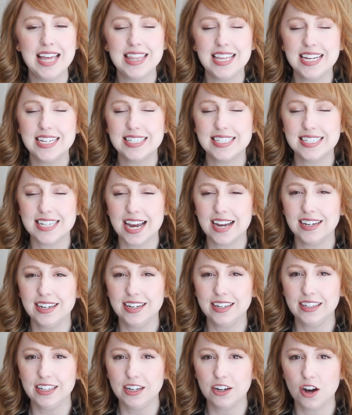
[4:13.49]
think it's
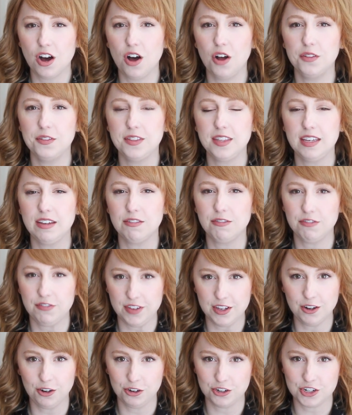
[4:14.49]
technically called the
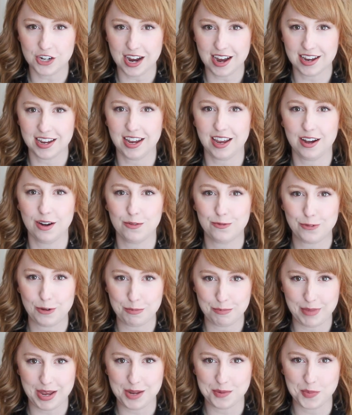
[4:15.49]
field jacket
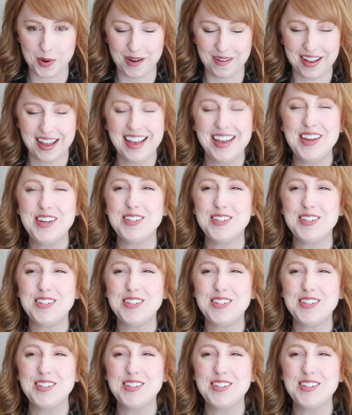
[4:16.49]
from Madewell.